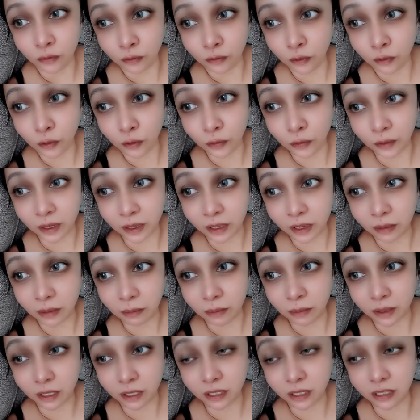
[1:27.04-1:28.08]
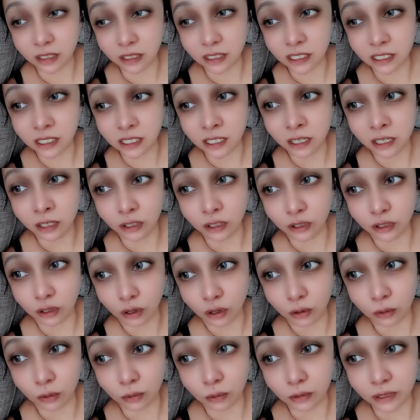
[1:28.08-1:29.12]
for it because
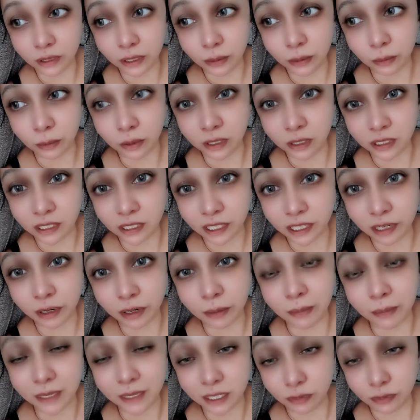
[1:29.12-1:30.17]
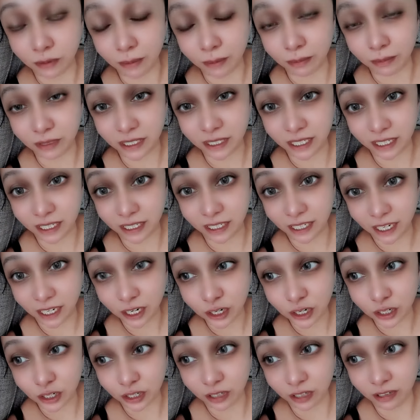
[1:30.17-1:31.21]
not only was there
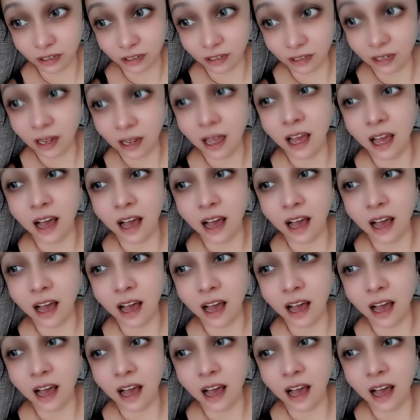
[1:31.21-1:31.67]
misrepresentation,